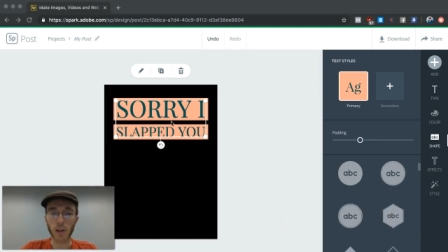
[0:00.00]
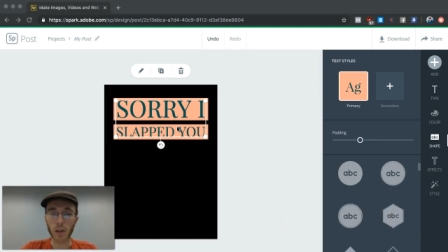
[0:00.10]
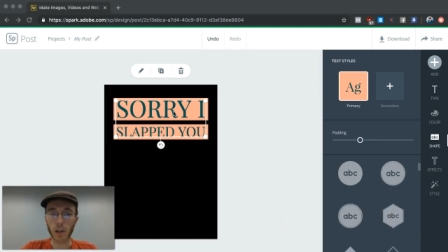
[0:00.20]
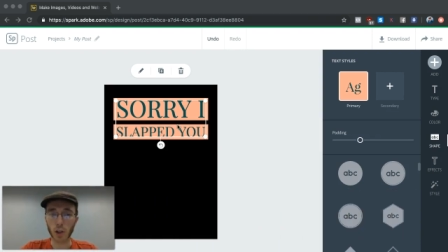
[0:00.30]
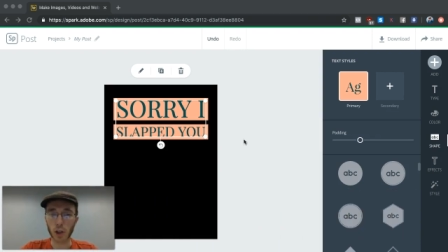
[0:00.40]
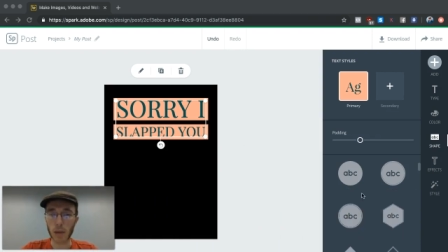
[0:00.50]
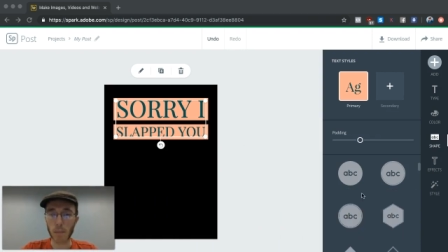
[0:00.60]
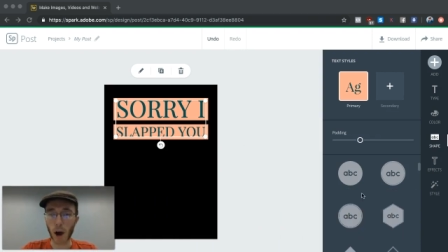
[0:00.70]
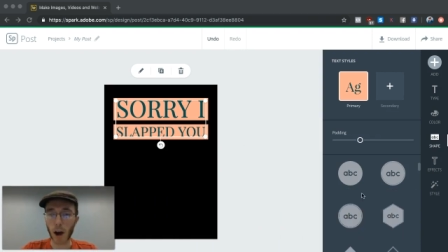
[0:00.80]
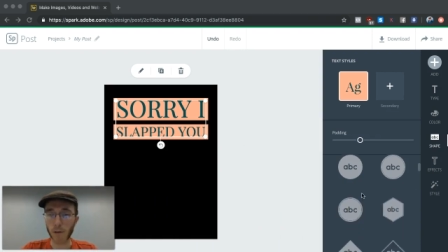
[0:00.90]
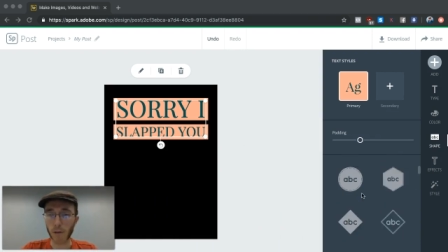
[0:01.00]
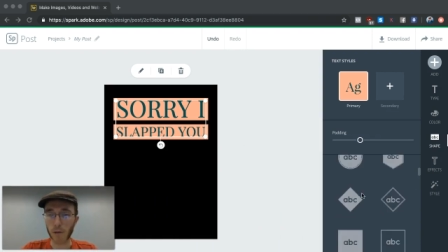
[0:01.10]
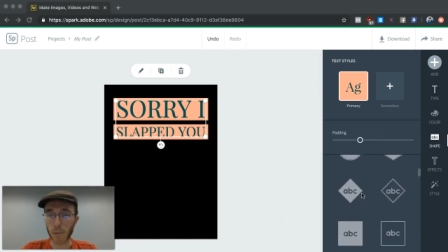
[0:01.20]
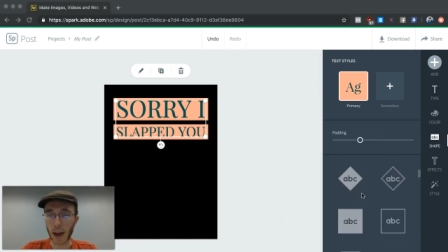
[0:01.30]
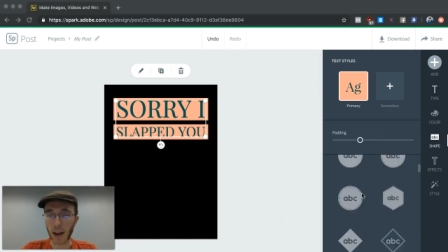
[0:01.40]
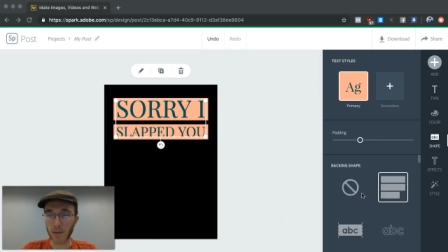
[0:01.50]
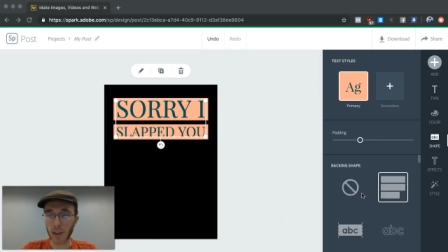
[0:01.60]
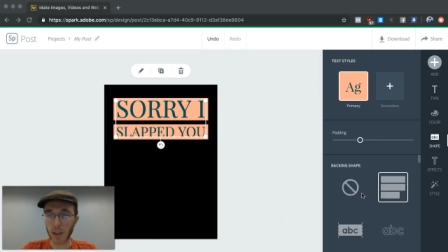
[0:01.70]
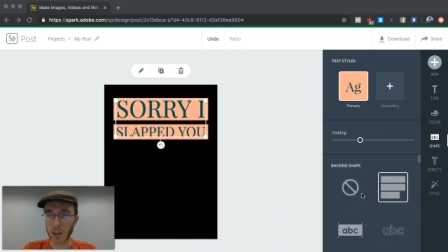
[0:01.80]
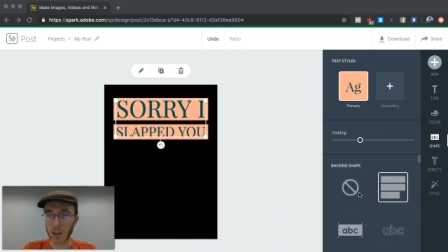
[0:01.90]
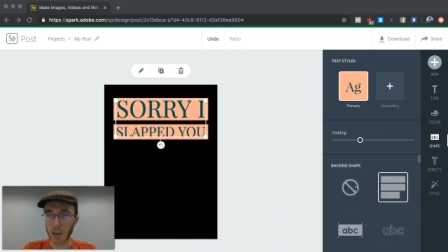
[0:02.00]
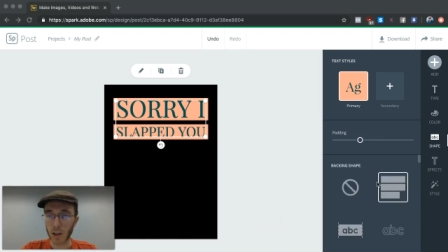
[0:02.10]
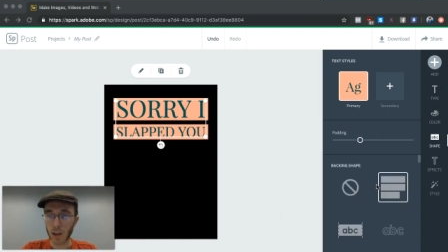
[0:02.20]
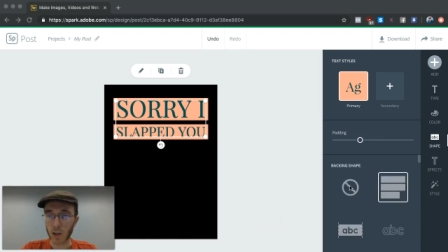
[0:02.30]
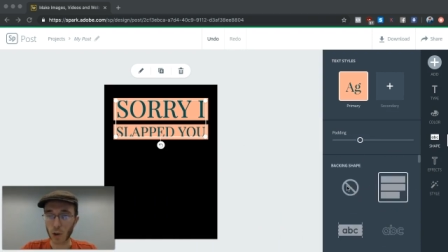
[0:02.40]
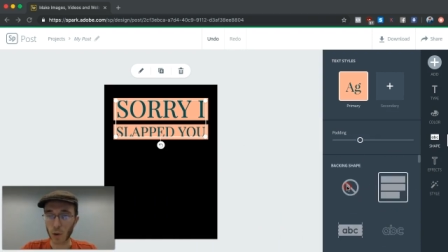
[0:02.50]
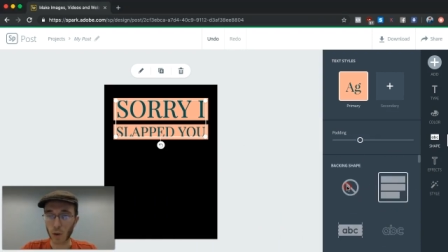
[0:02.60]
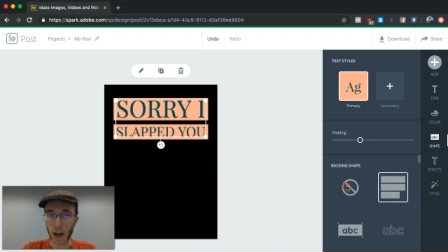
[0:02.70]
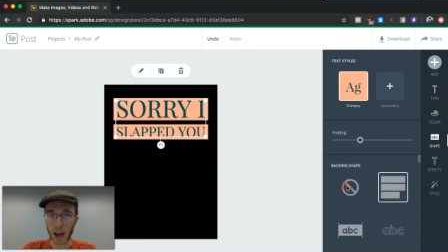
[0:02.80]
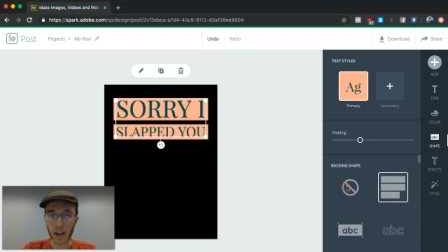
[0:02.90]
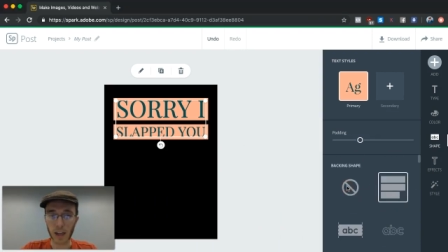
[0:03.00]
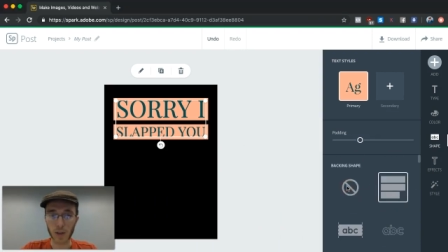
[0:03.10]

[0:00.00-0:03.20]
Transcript: the shape off of the back of this so that it's